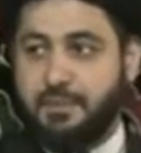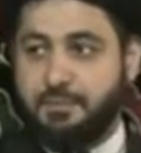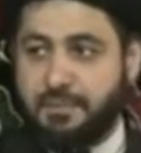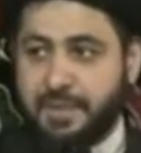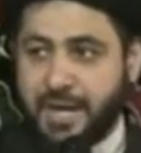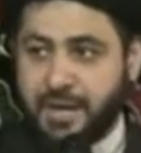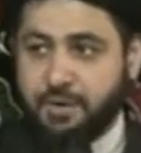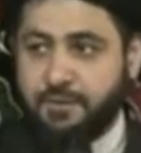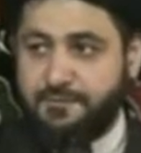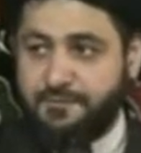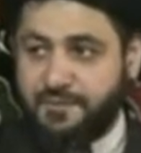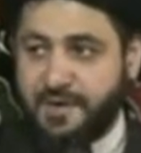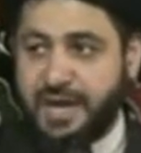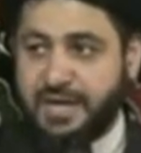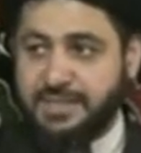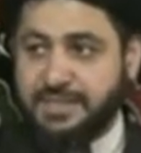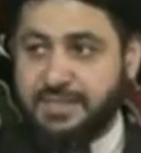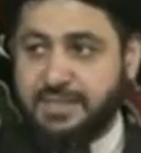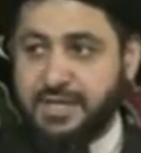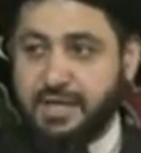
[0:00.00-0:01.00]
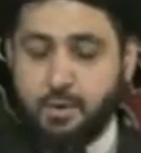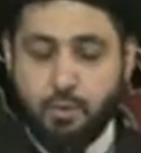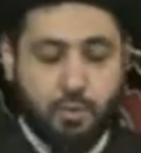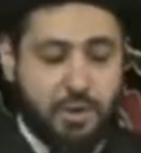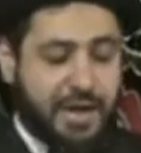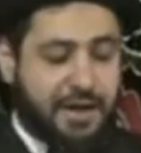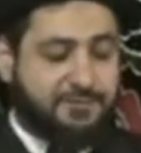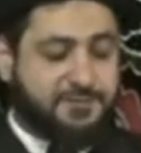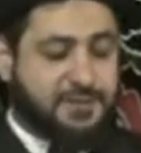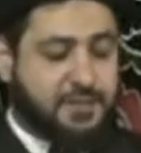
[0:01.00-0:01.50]
Matter of fact,
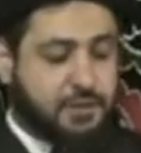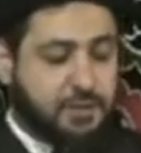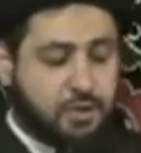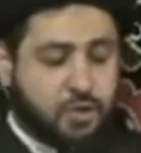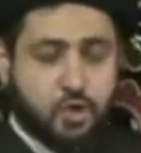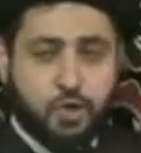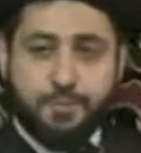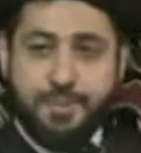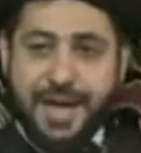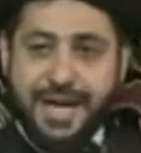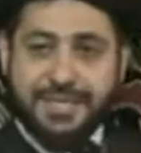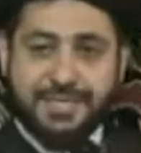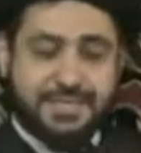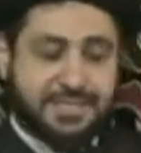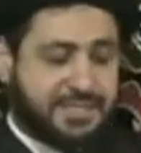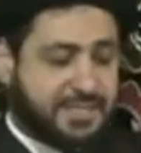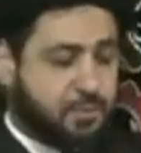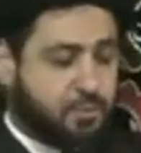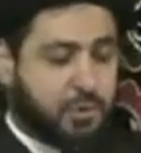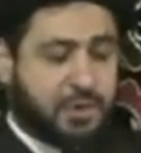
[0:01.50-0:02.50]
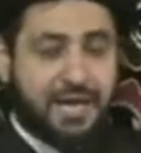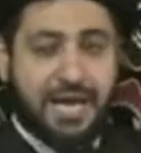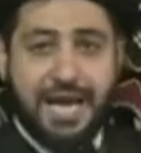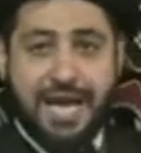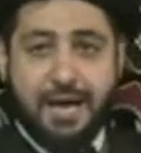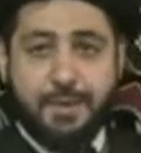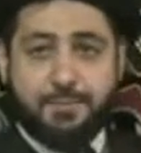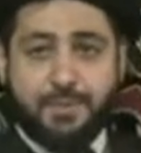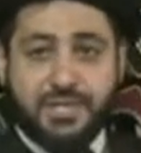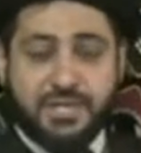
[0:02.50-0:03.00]
we have to look back to see what
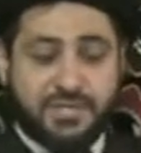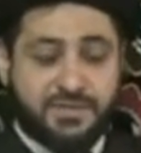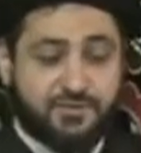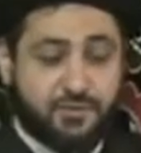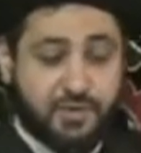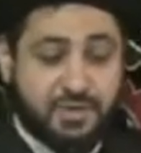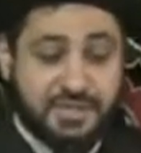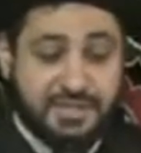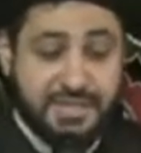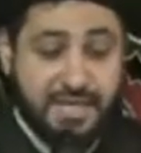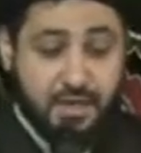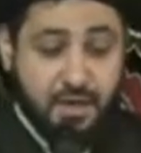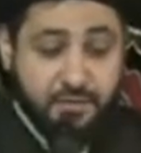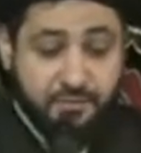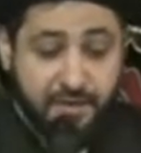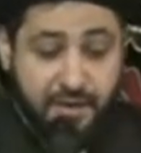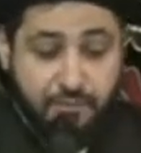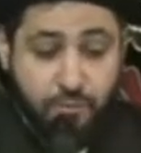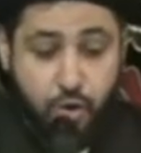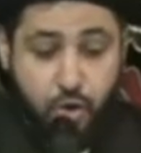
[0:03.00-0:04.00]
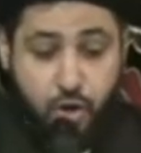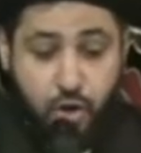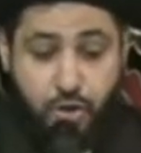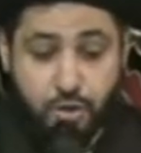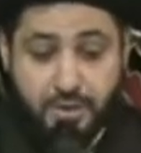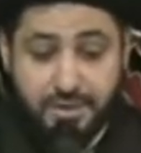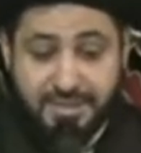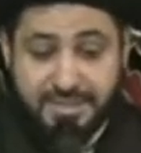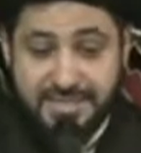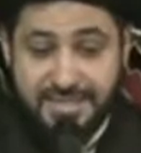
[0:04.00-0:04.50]
happens for the sake of our
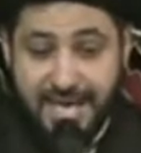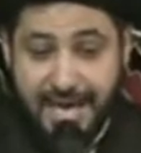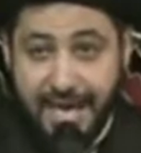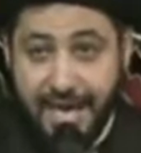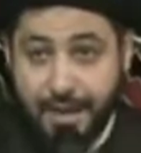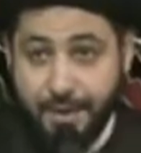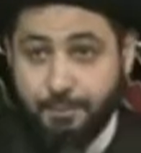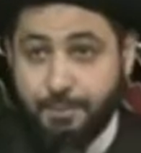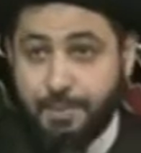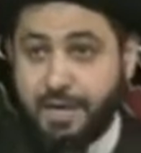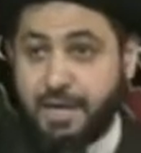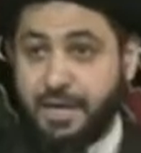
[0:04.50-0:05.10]
current time.